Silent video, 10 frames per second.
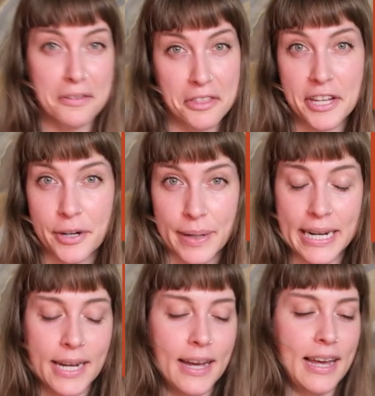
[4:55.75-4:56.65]

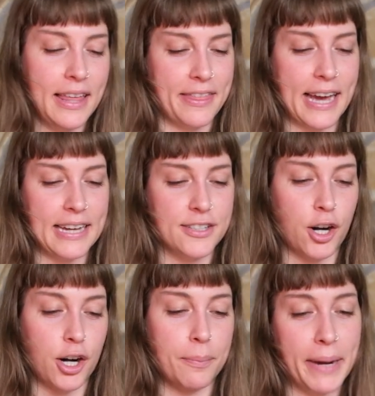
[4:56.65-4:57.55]
theory that
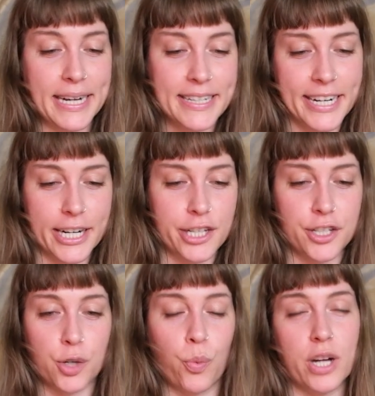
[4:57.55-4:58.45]
our main
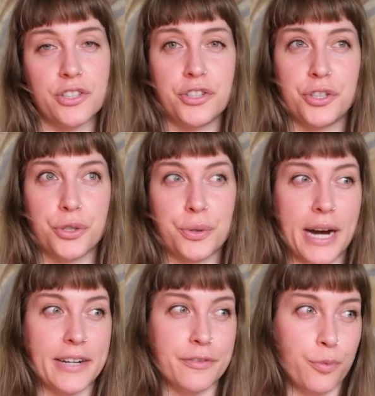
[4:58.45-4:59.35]
character wants to
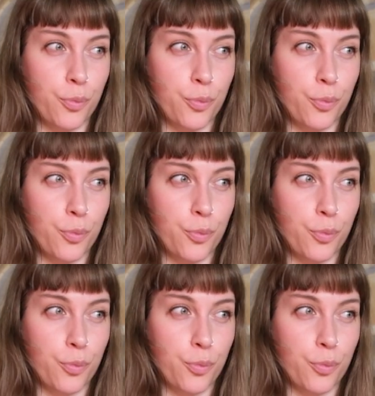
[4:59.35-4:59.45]
kind of